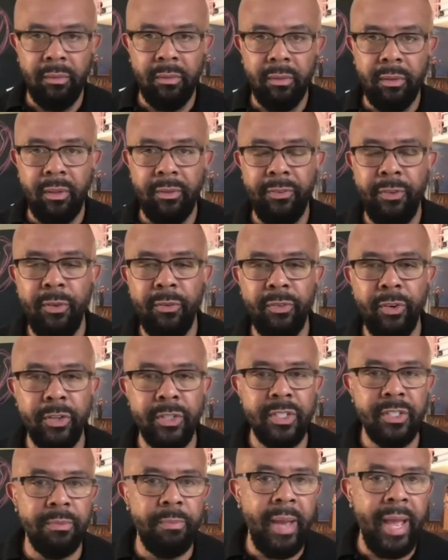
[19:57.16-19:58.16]
a few
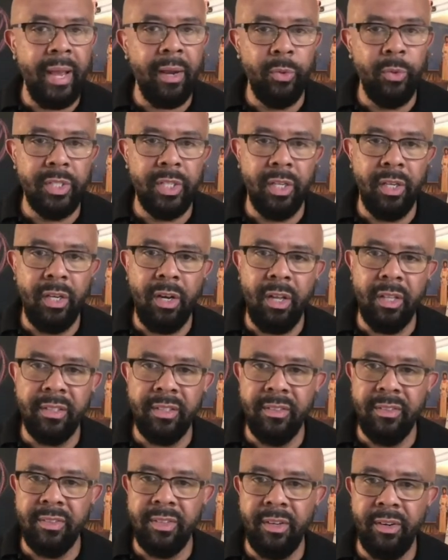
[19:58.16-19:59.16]
versions back, which can cause
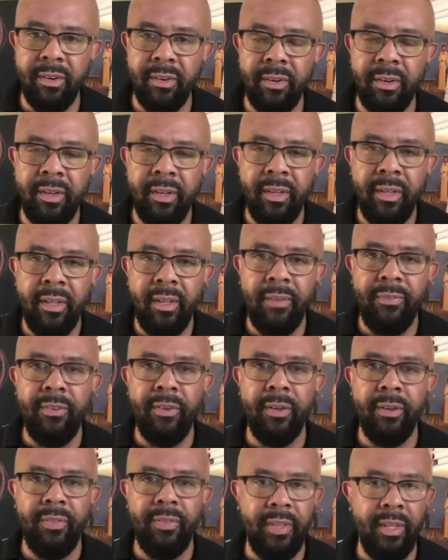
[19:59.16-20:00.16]
concern. if
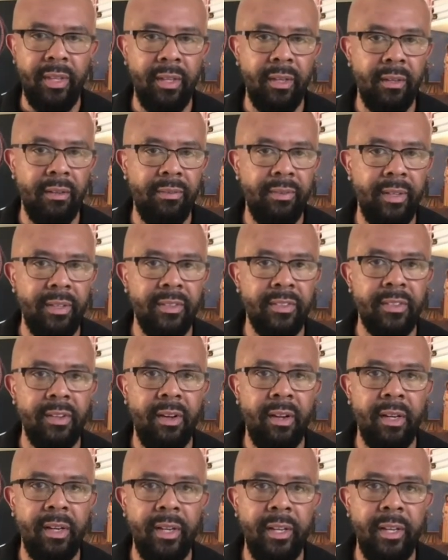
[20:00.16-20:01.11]
you're thinking of installing